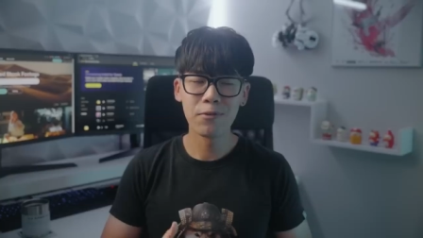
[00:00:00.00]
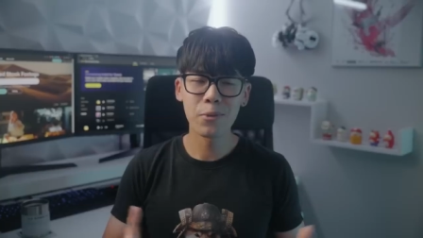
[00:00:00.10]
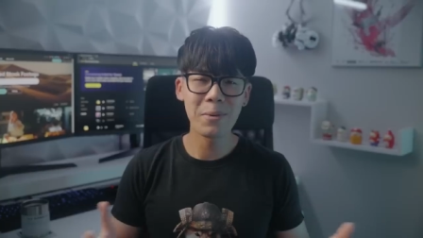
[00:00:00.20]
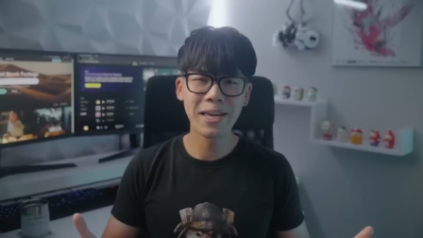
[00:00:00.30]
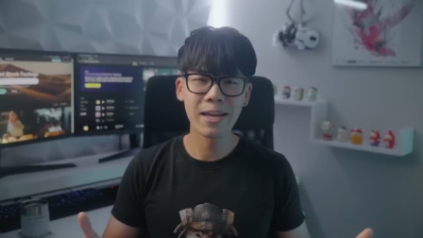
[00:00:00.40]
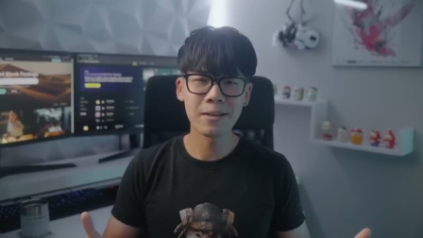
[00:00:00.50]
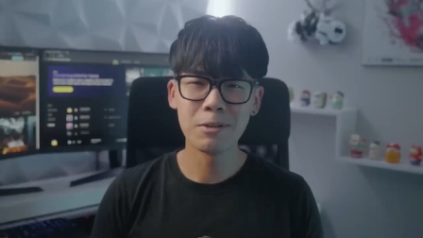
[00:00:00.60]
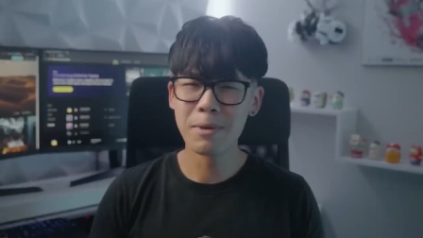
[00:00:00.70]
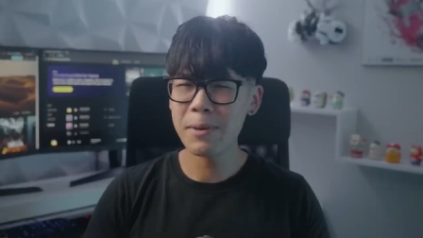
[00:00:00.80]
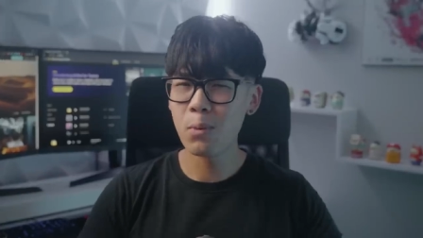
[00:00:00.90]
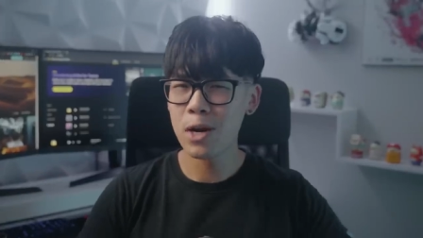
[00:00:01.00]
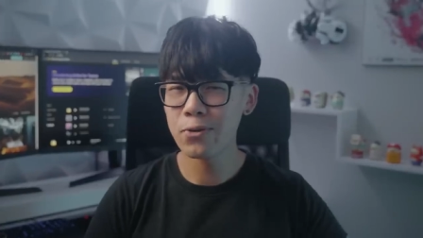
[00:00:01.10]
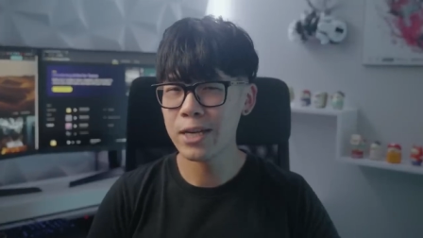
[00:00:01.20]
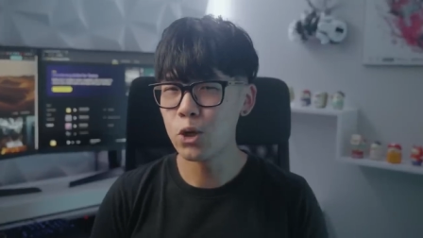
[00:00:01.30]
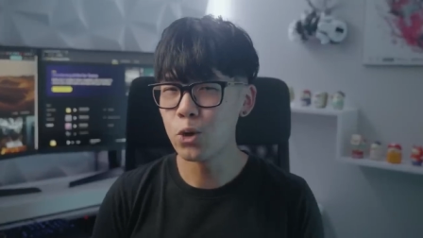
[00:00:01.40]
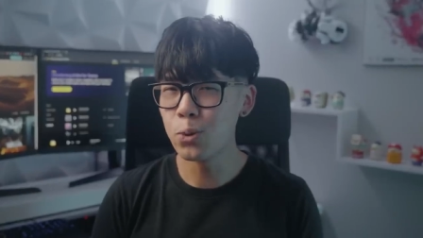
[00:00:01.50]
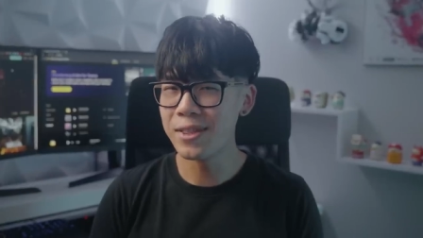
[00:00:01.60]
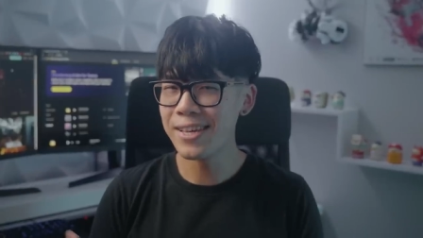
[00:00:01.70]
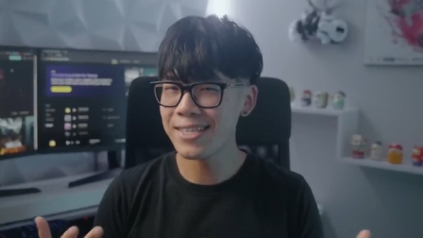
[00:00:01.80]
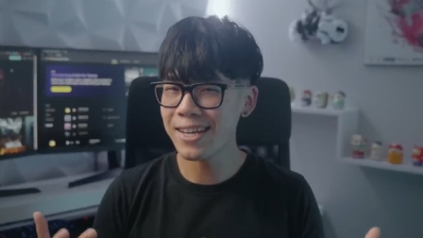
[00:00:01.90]
before we begin, you might be wondering who
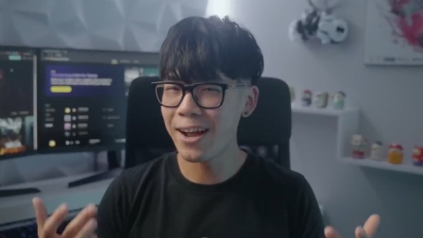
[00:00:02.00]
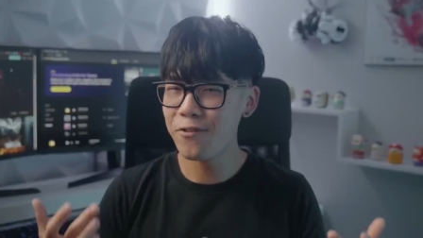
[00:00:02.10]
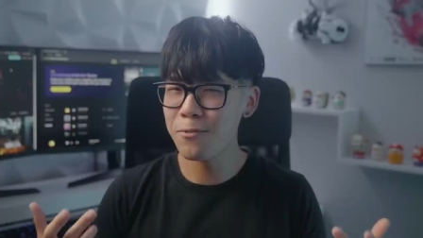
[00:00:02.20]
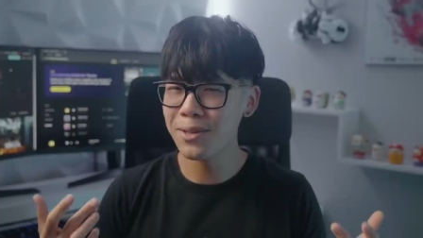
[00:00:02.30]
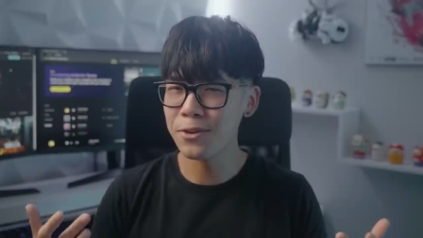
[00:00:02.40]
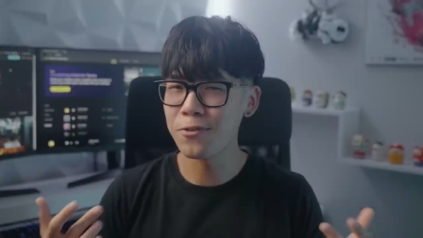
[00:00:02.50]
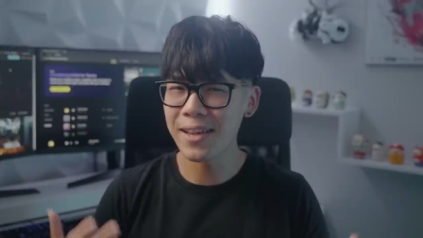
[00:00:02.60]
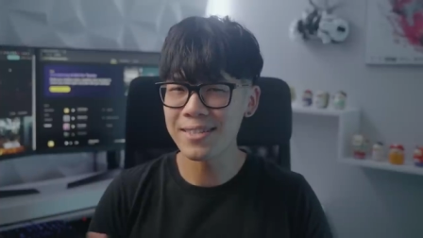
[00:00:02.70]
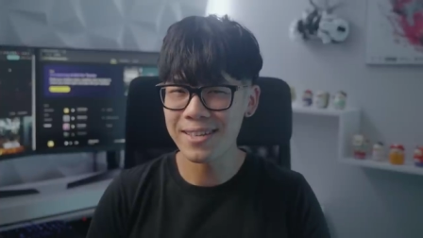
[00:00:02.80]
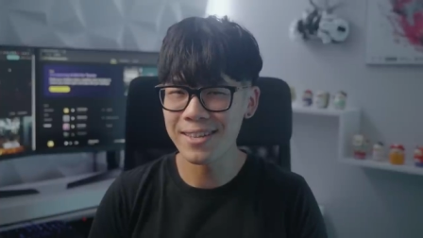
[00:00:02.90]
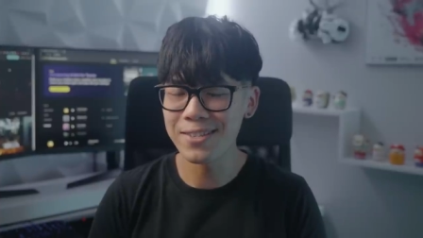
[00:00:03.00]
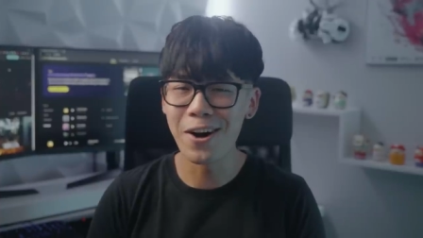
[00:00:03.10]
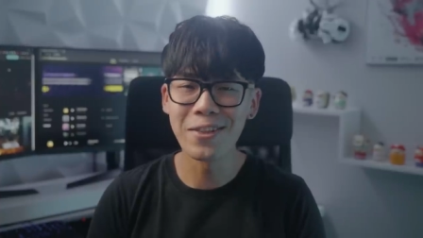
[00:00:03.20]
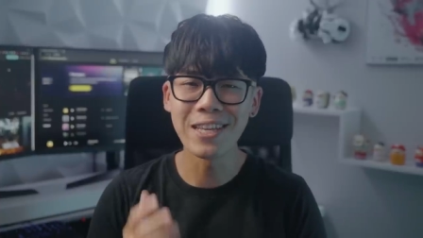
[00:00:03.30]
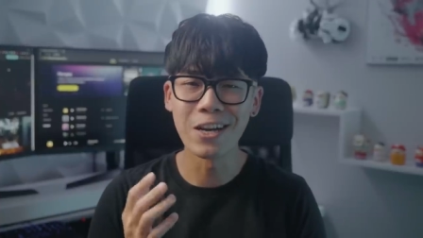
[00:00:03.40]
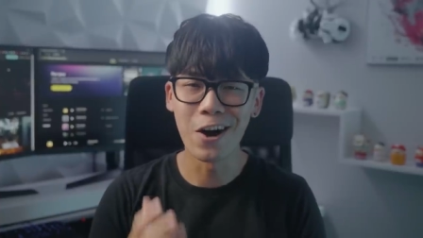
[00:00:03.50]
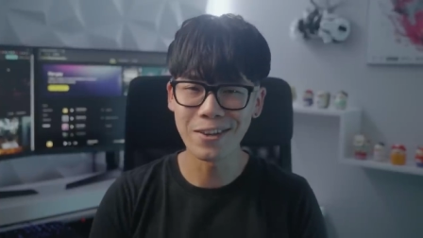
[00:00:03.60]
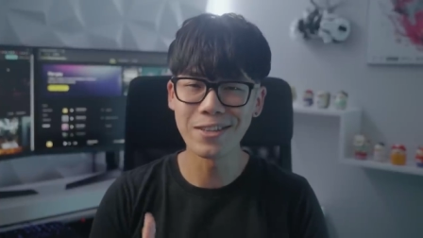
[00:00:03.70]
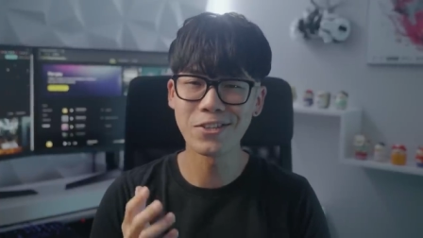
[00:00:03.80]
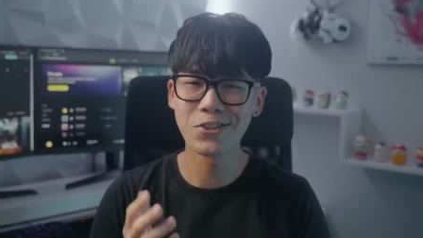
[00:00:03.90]
this unfamiliar face is on the
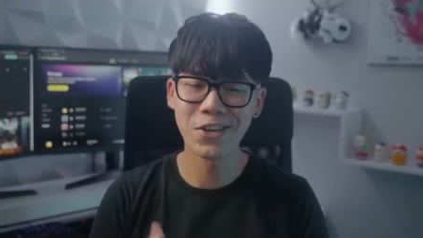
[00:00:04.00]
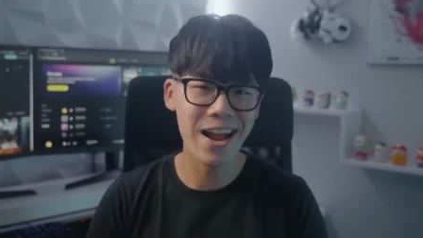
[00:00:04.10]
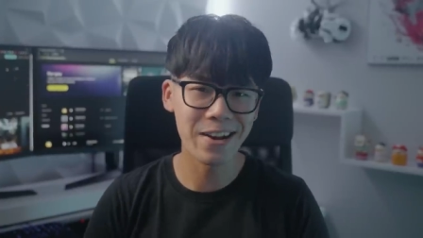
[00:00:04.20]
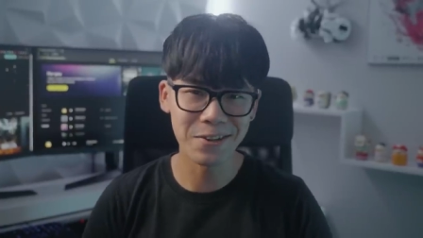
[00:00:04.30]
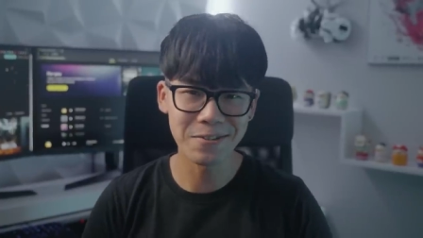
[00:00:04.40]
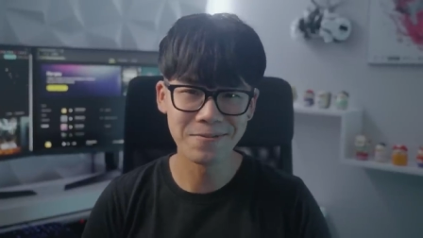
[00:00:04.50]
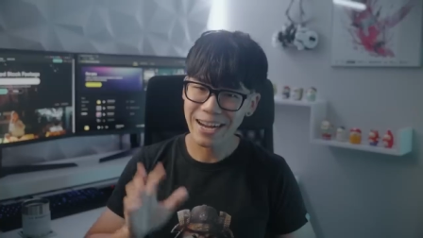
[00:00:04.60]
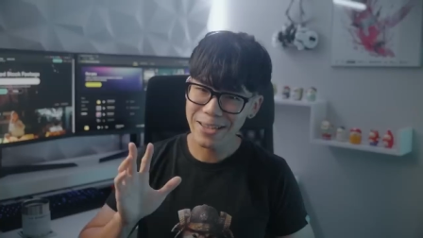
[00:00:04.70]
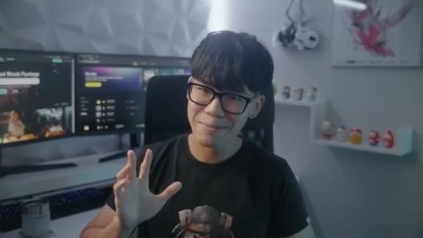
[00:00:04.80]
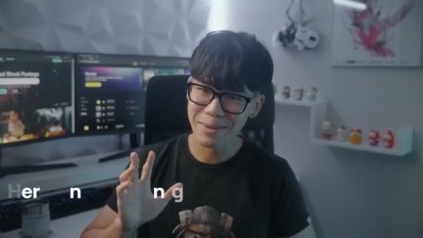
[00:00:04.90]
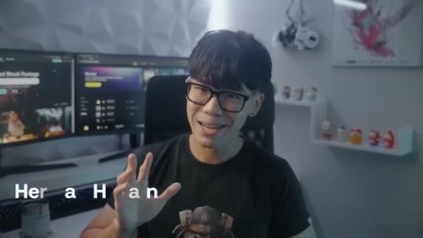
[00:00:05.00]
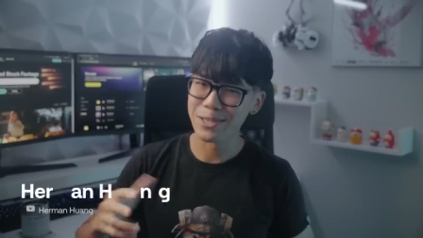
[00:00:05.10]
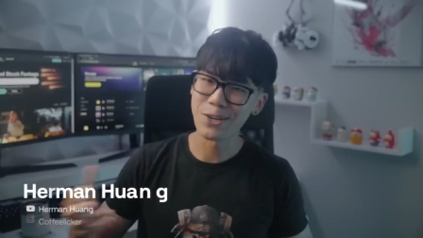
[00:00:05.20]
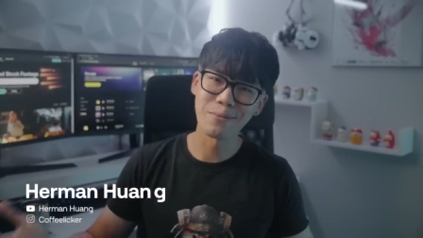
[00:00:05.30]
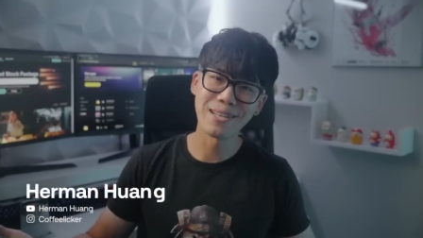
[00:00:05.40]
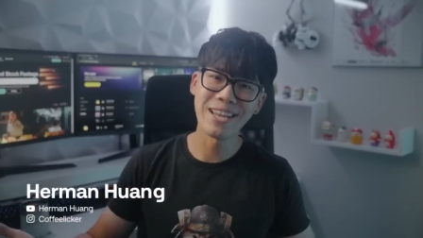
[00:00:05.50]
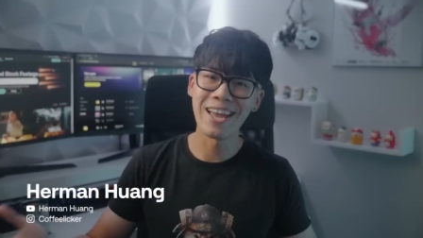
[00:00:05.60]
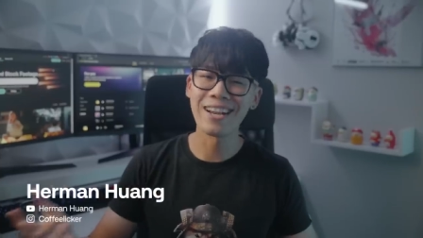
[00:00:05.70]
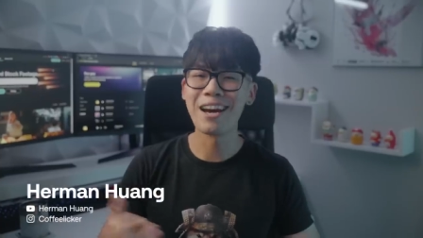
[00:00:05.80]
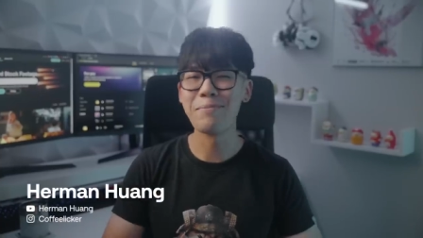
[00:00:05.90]
Artlist channel. Hi, my name is Herman,
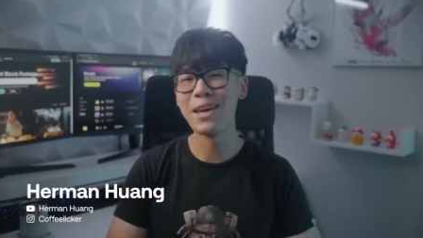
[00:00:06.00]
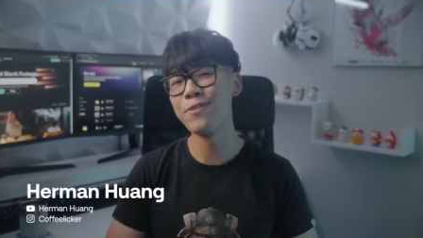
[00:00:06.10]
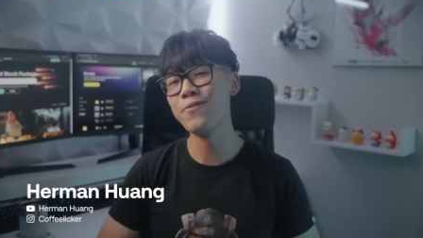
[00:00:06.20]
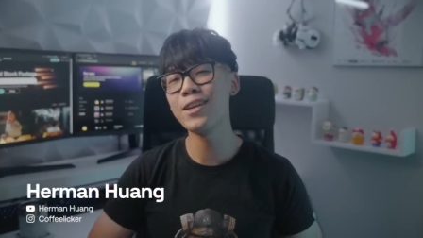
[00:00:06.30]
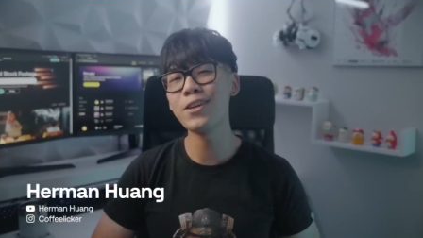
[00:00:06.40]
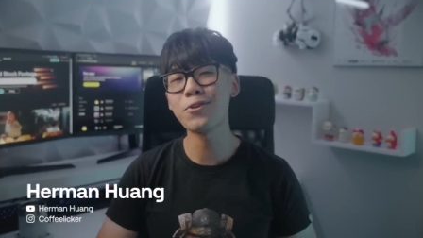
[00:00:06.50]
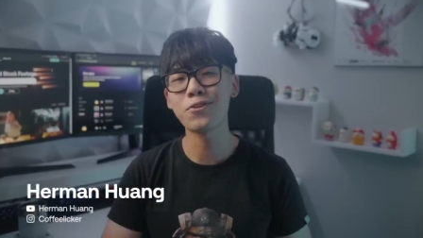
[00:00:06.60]
and I'm a video